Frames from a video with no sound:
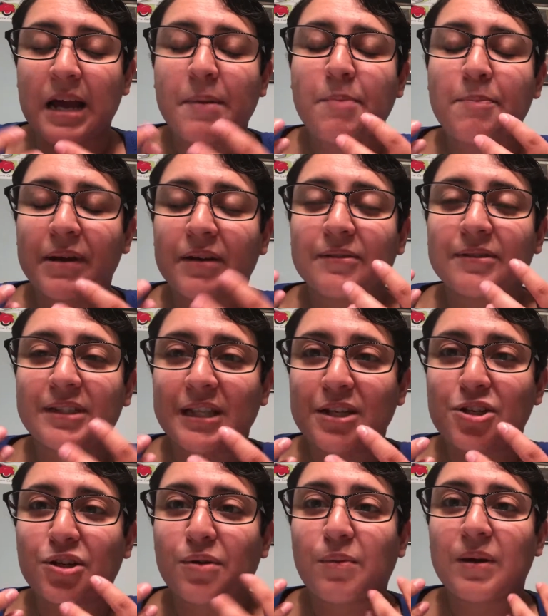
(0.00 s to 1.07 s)
I'm a better
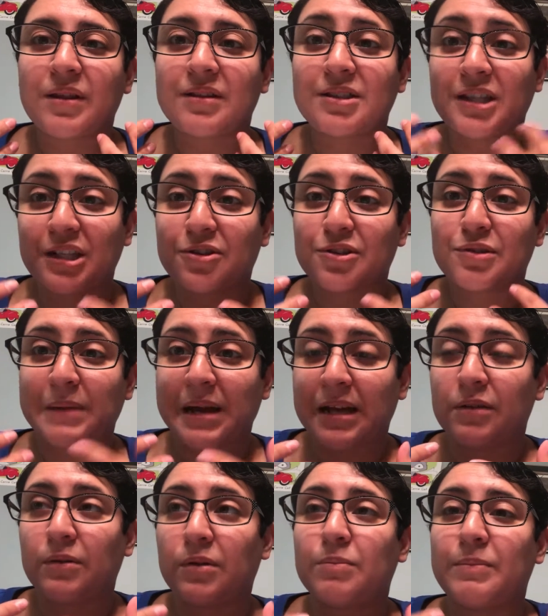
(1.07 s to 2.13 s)
teacher with a teacher's
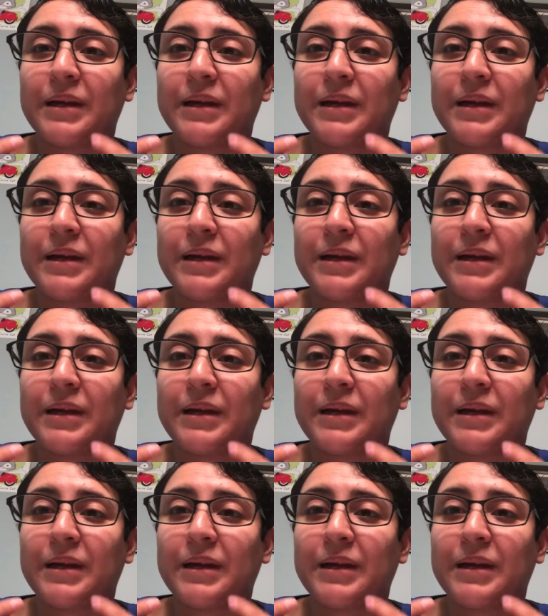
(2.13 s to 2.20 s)
manual,